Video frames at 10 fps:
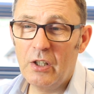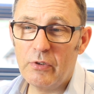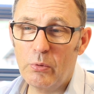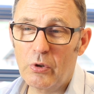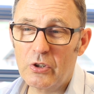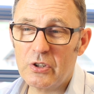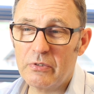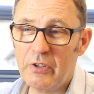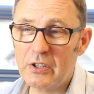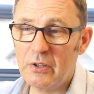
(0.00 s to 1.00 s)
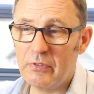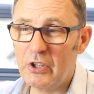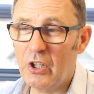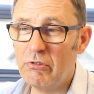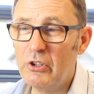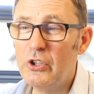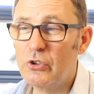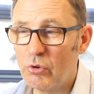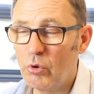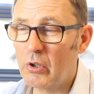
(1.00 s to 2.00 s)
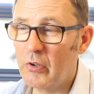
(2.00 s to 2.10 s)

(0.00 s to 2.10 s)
for what is effectively a redrawing